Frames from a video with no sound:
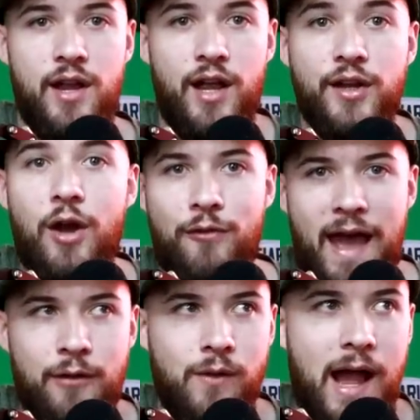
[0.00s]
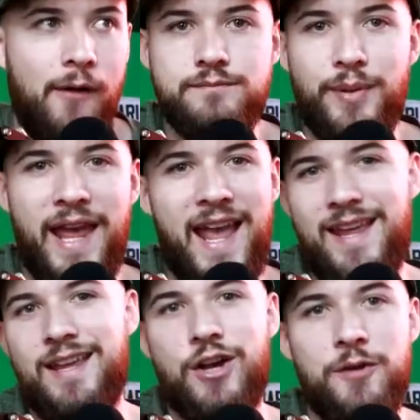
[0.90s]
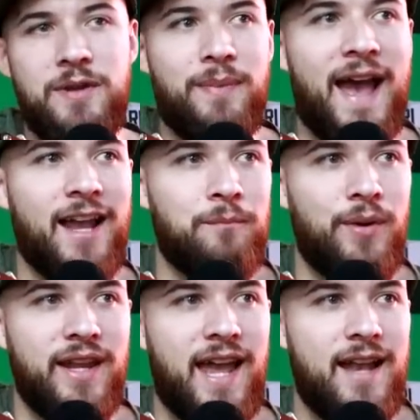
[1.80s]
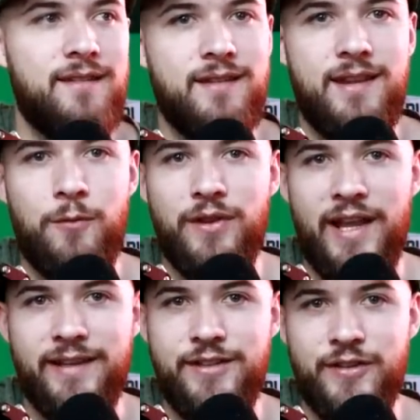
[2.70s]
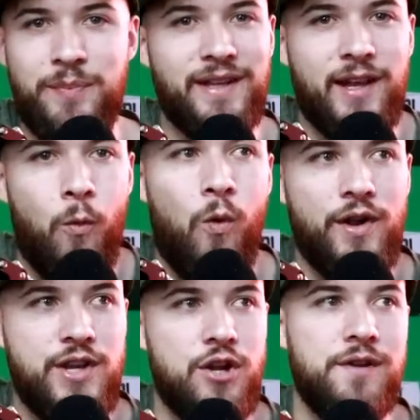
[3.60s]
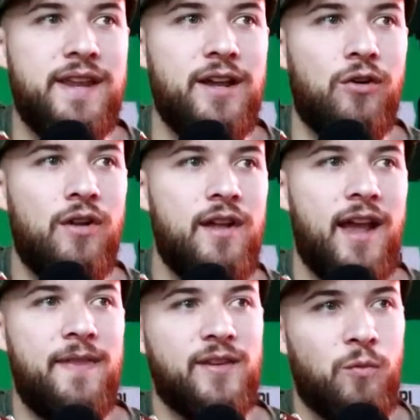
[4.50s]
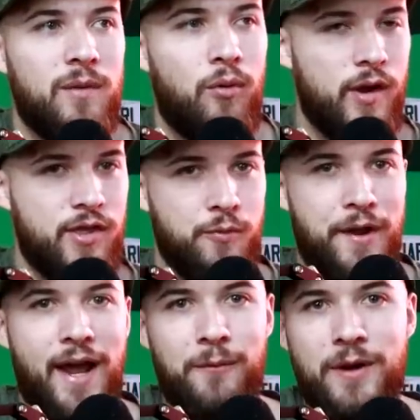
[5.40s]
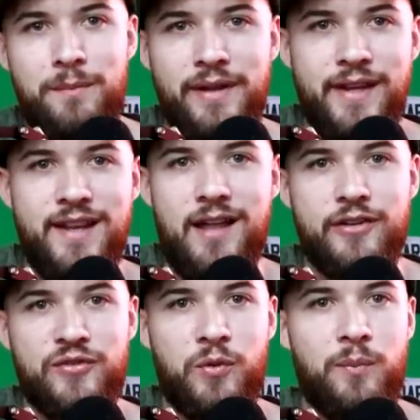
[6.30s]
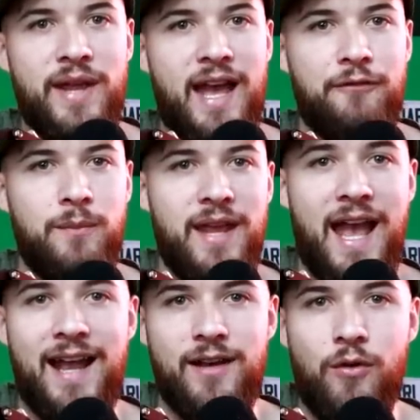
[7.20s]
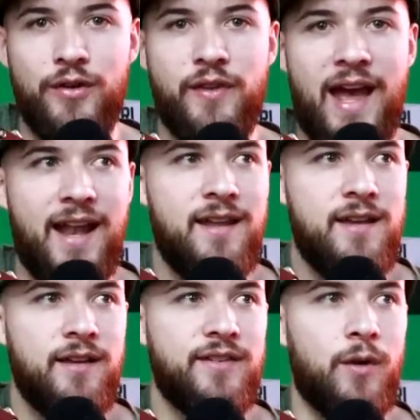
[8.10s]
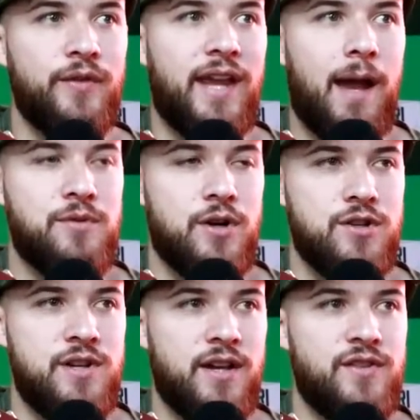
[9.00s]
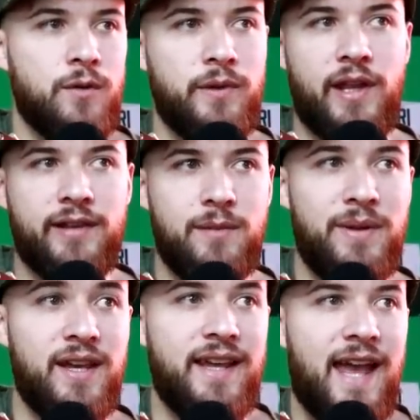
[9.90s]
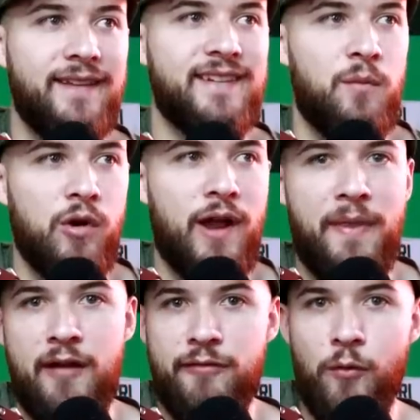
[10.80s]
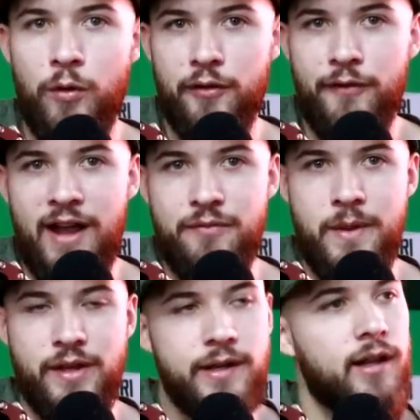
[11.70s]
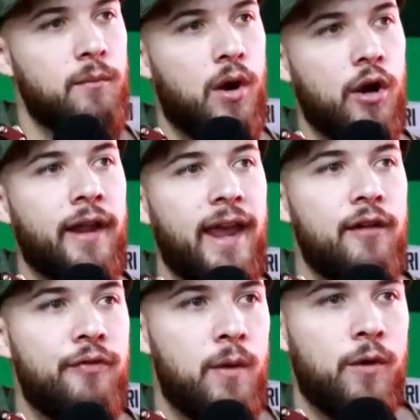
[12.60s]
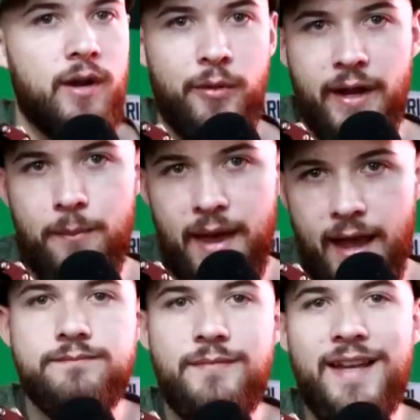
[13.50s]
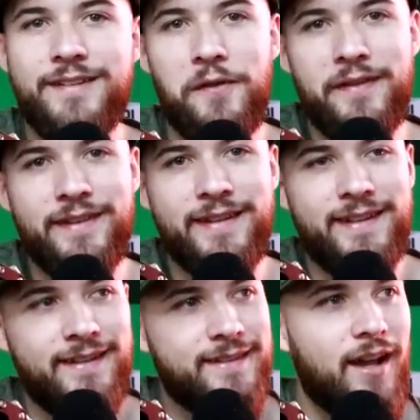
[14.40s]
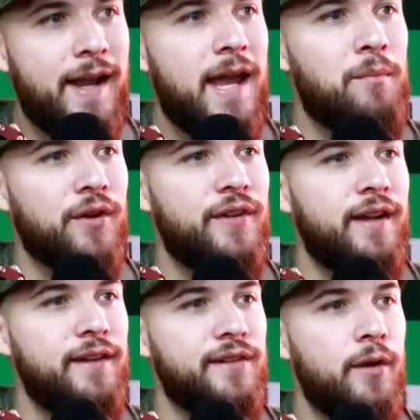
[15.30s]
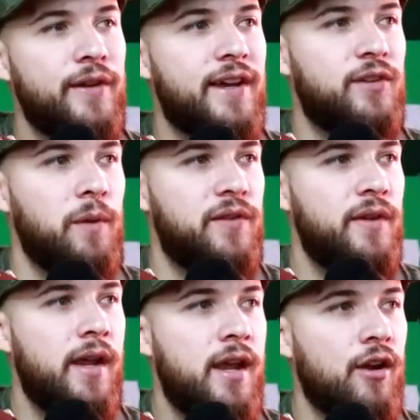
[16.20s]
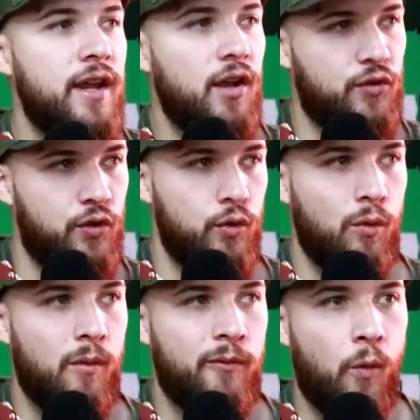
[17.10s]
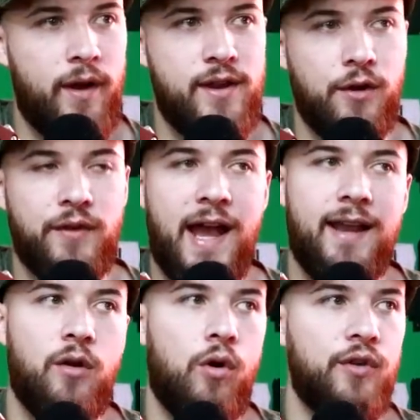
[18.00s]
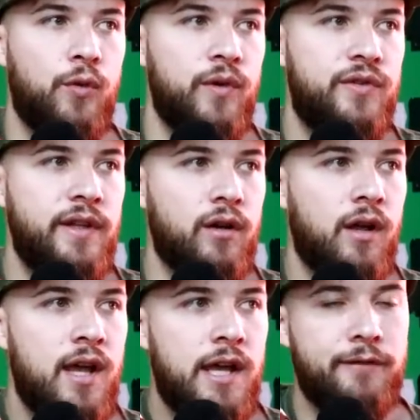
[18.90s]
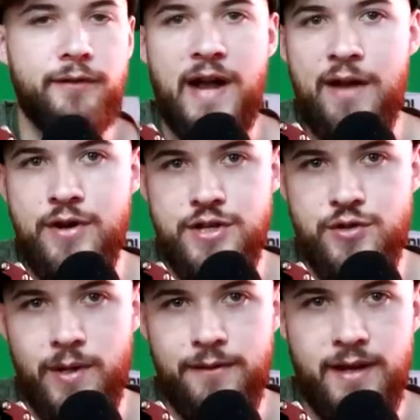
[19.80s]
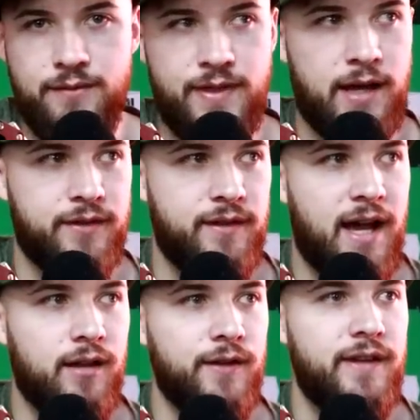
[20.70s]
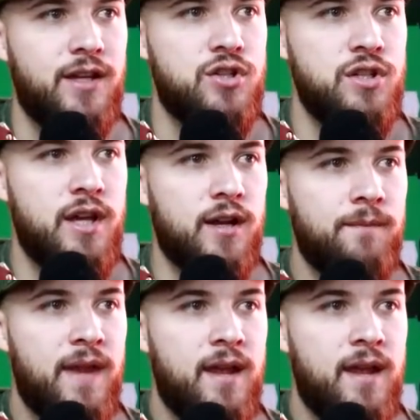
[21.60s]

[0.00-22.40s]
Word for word: and go that route. But hey, he could be back. But again, it would likely just be like a one year deal. And this $1.391 million would be have to be added onto that. So his cap charge next year would likely be again somewhere around that four to five million dollar mark if they were to bring him back. Next on this list is tight end Marcedes Lewis. As we see here, he had two void years added onto his deal for $525,000 each year.